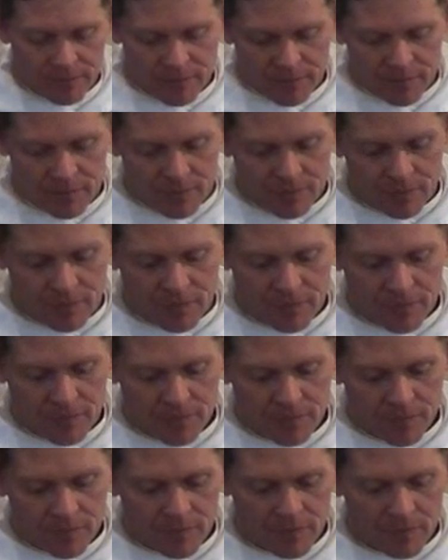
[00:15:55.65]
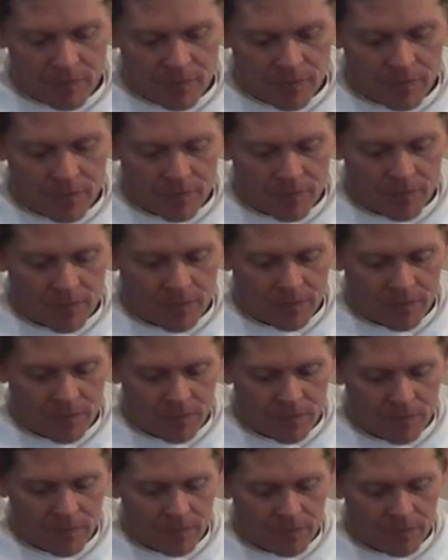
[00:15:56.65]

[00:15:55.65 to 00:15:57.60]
(no one is talking)